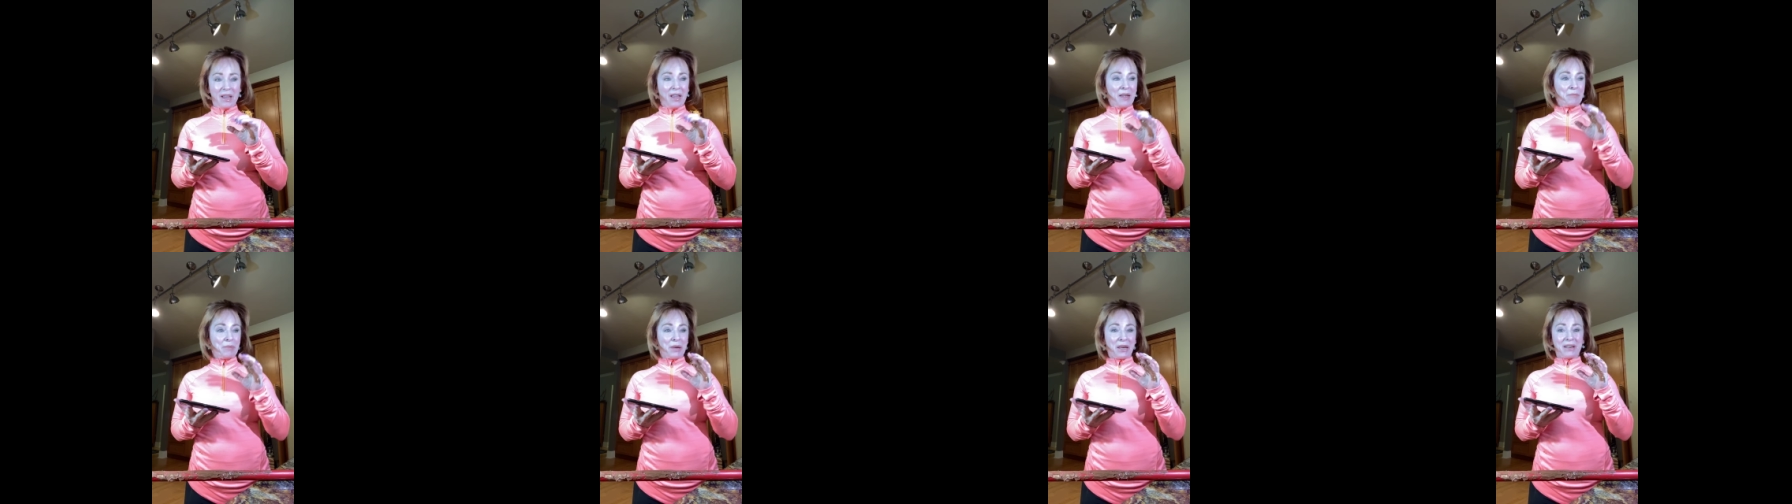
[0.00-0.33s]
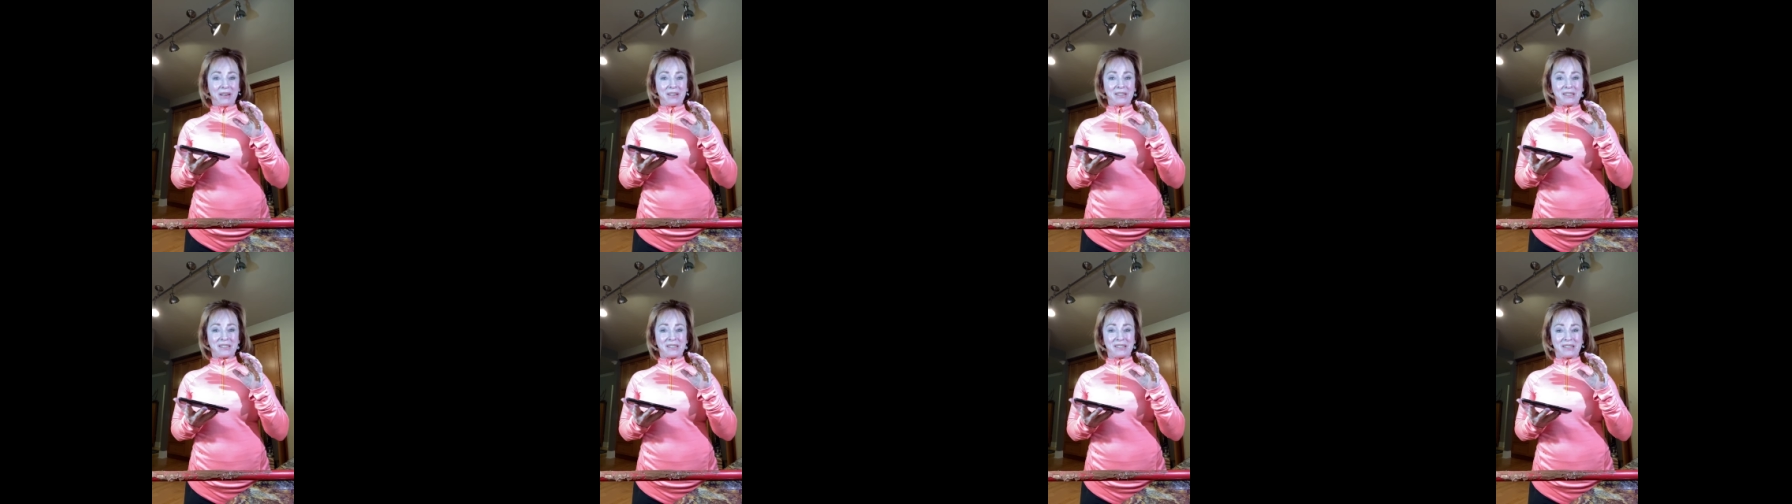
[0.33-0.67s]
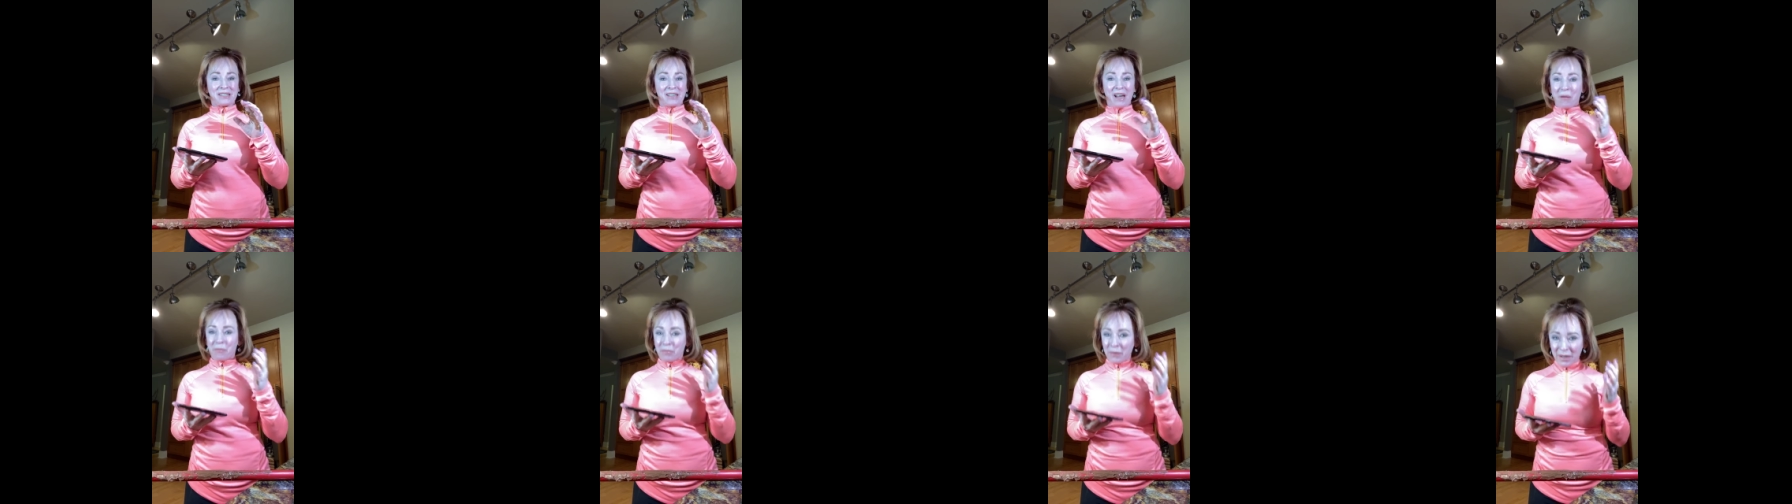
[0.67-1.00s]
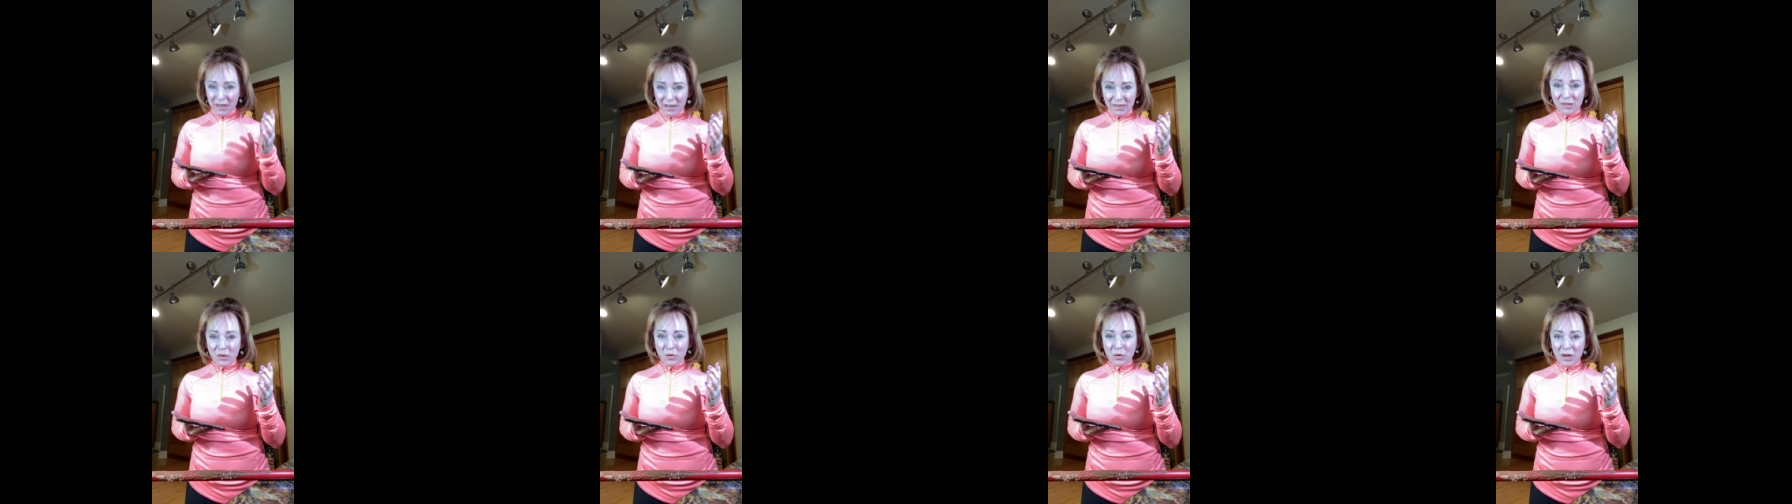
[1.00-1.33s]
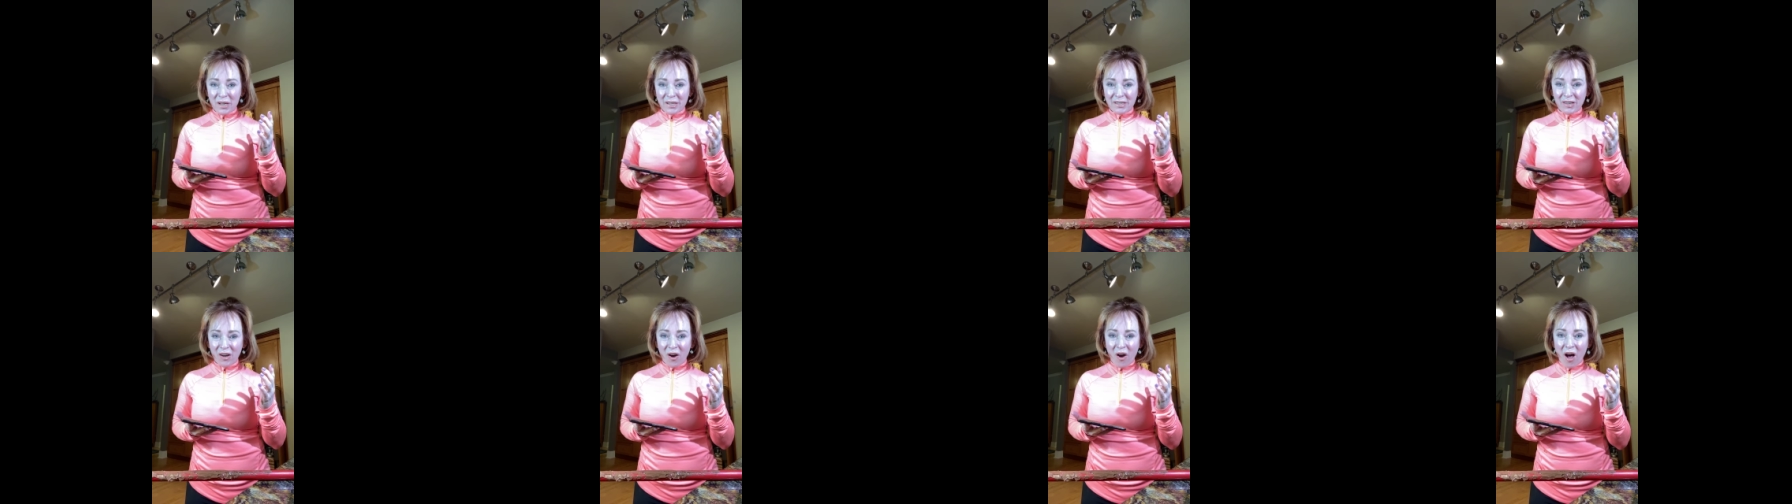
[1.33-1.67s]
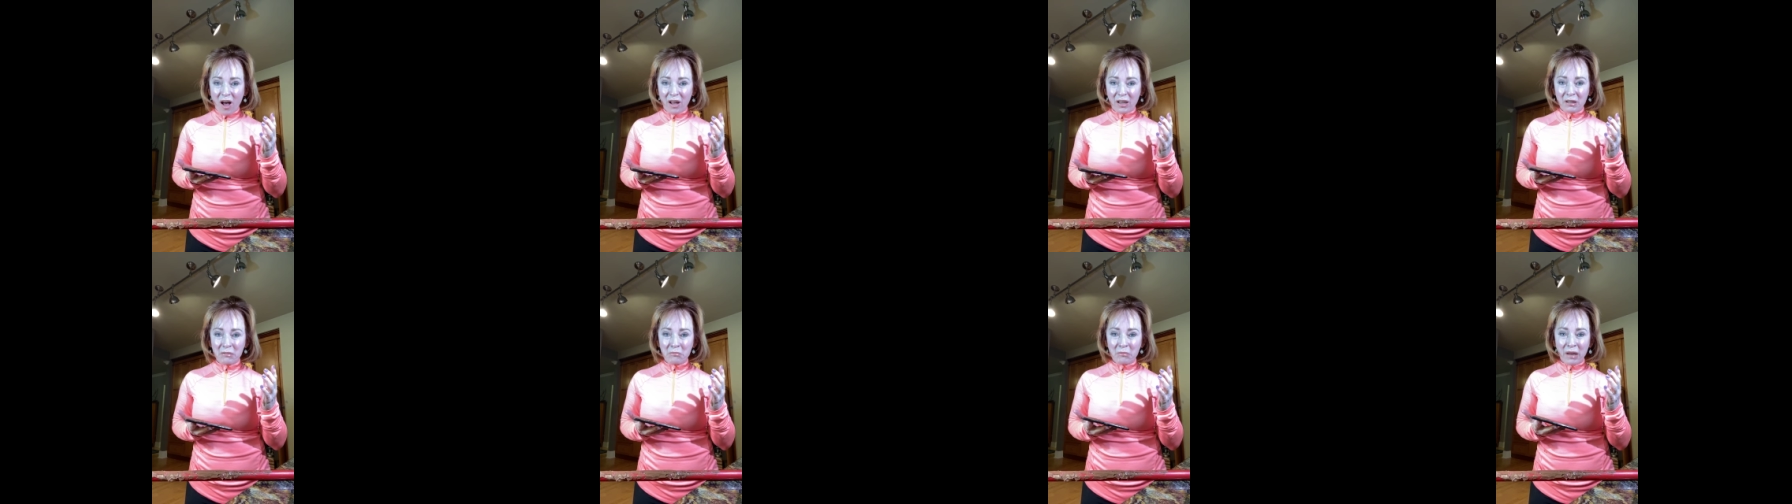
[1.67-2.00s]
because somebody's always
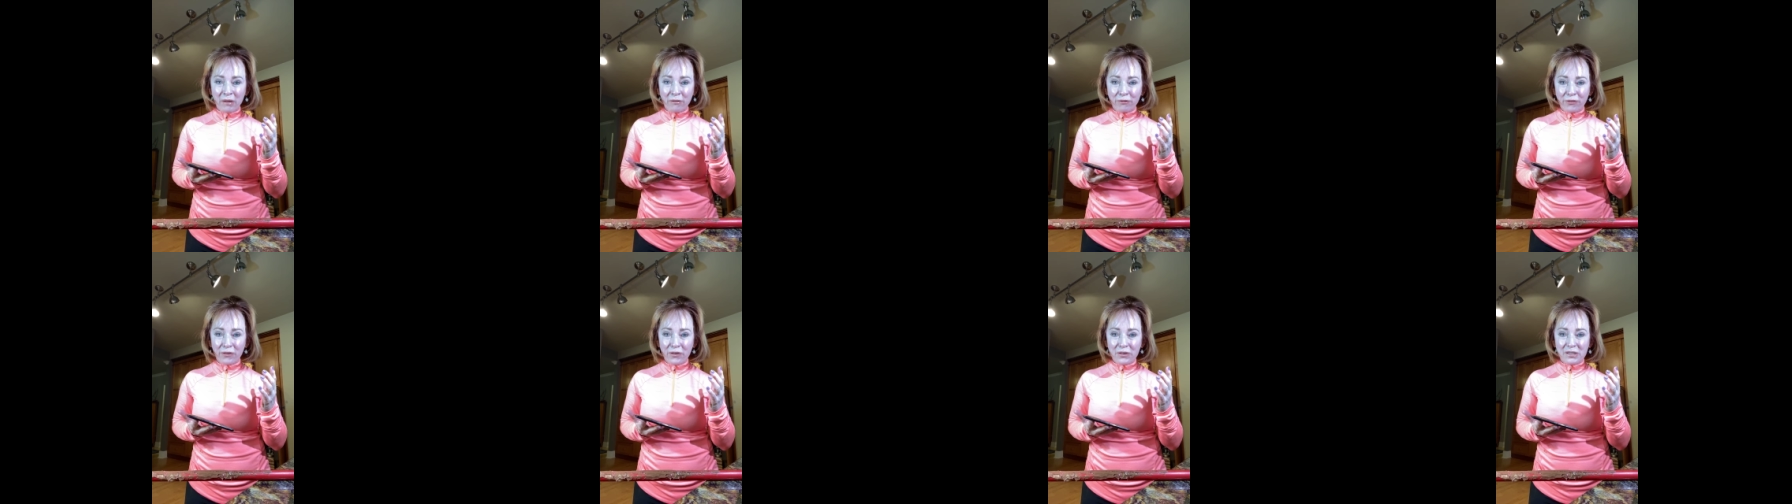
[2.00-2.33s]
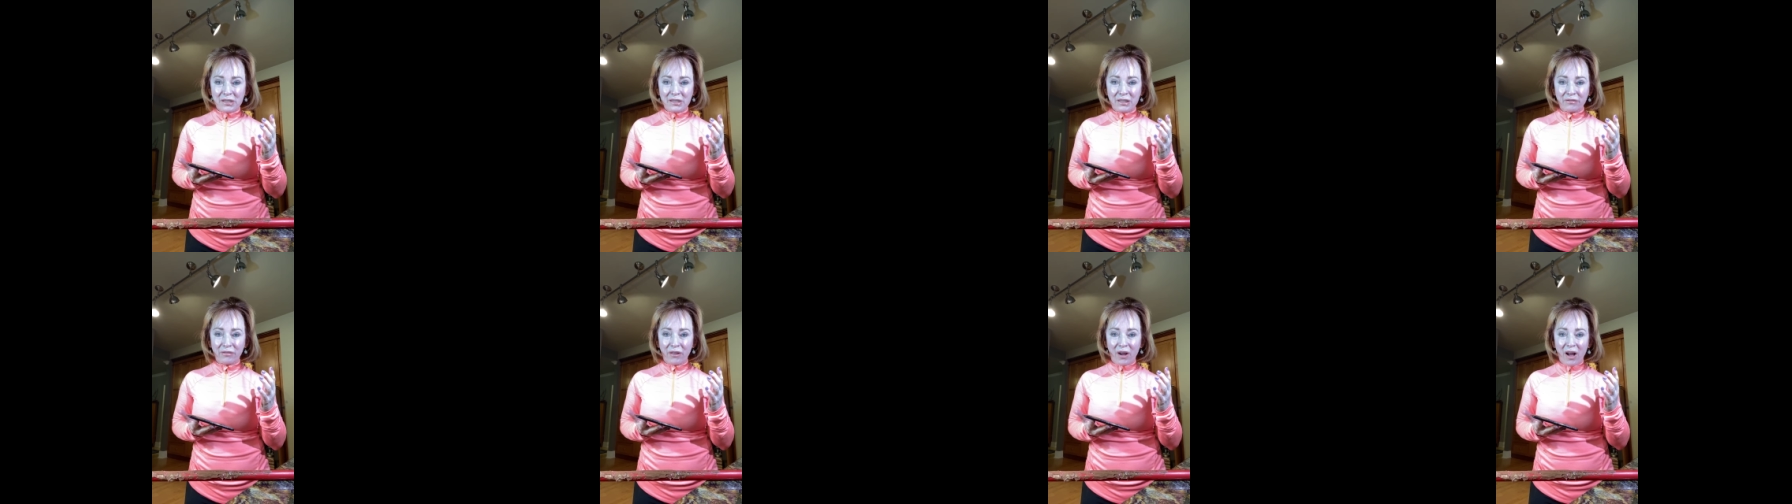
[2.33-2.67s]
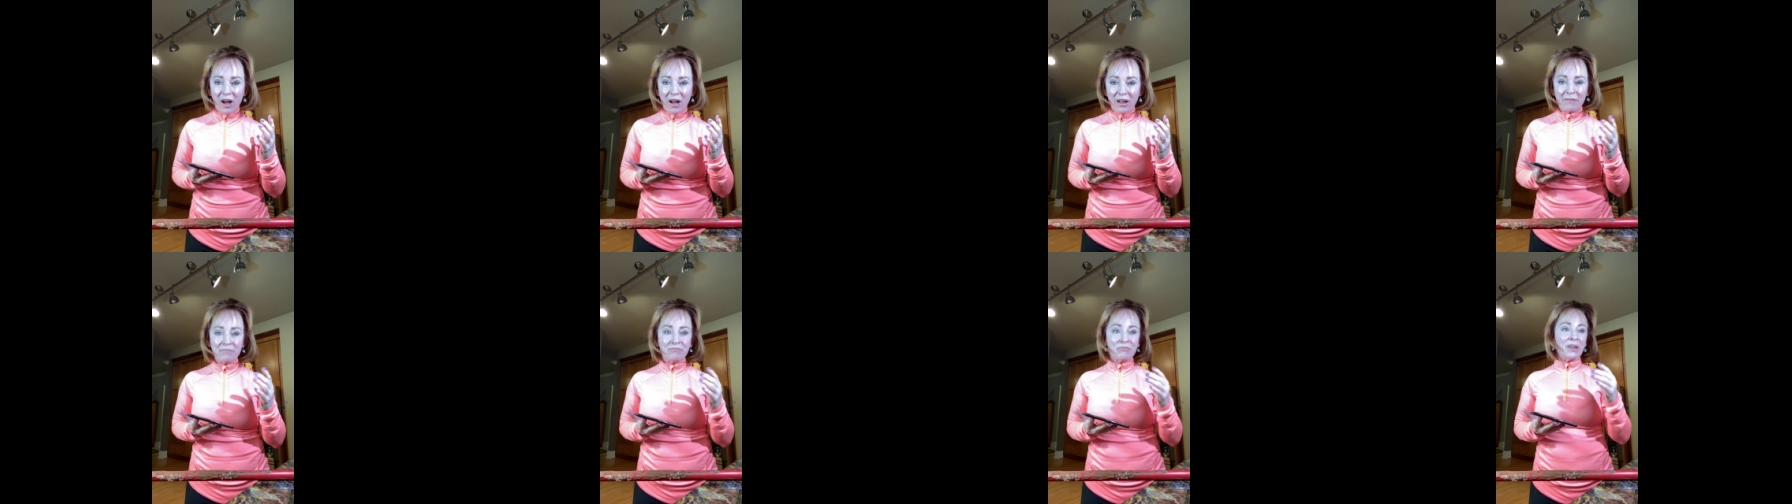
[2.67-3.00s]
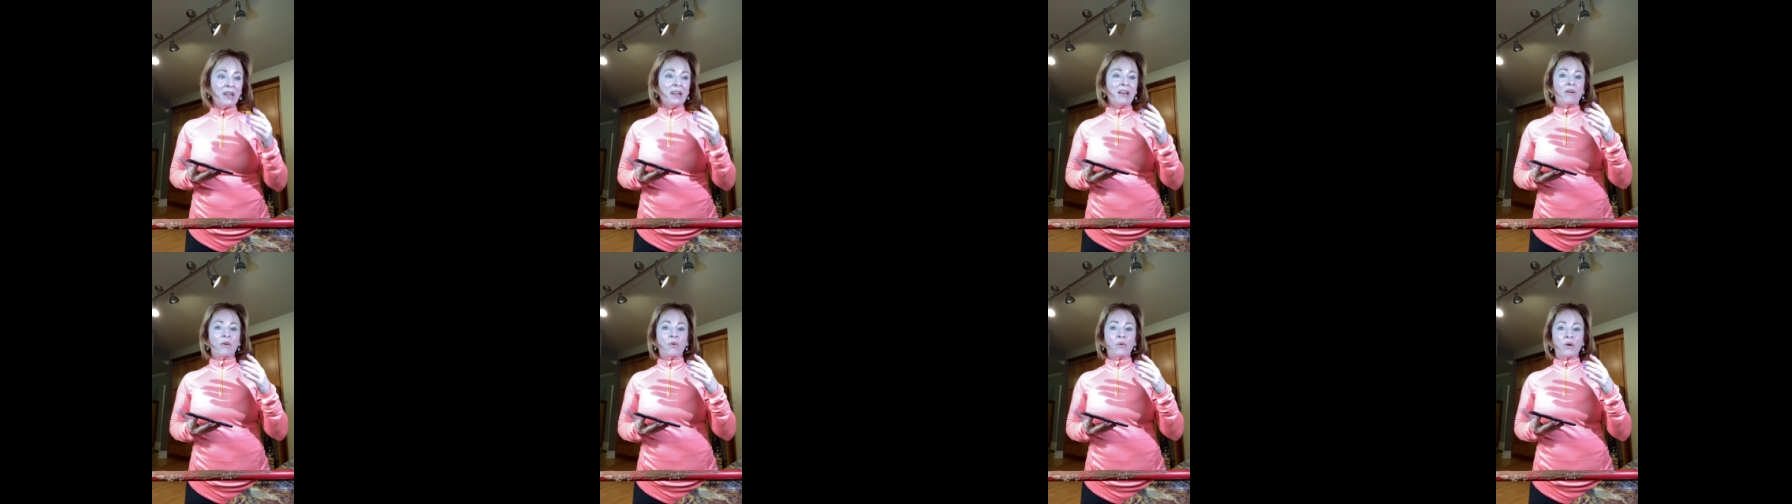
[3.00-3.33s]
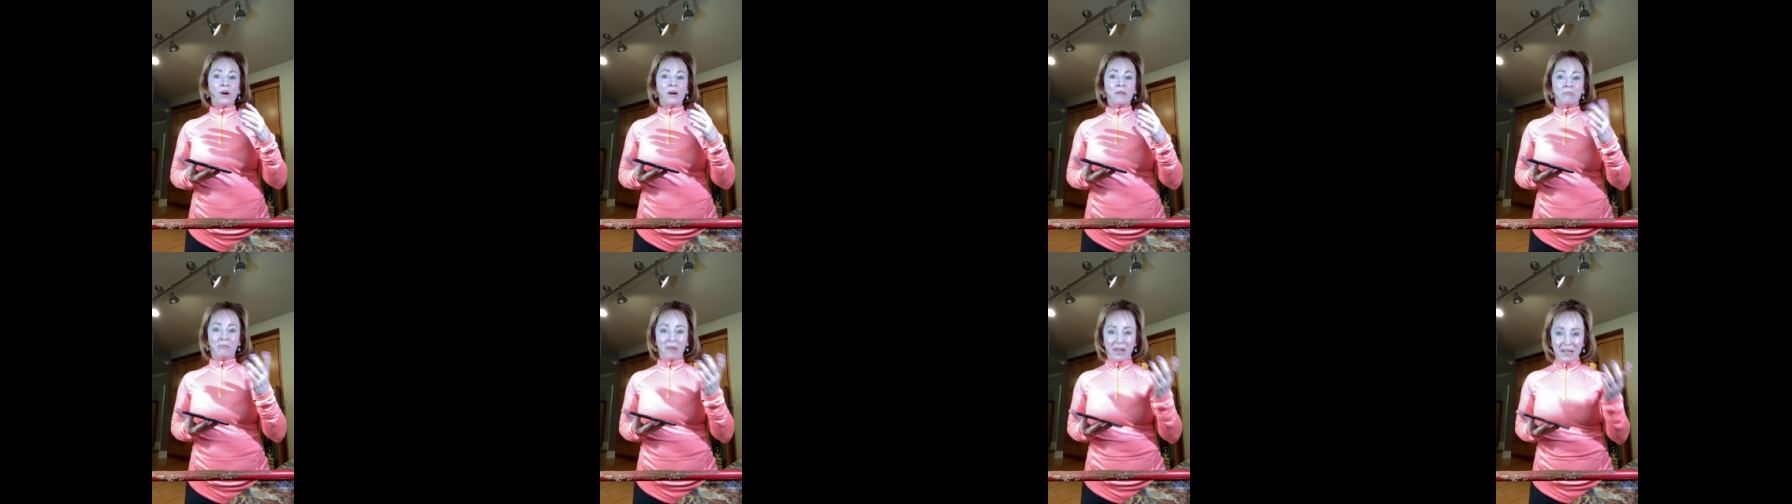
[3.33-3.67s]
calling me, first of all, or my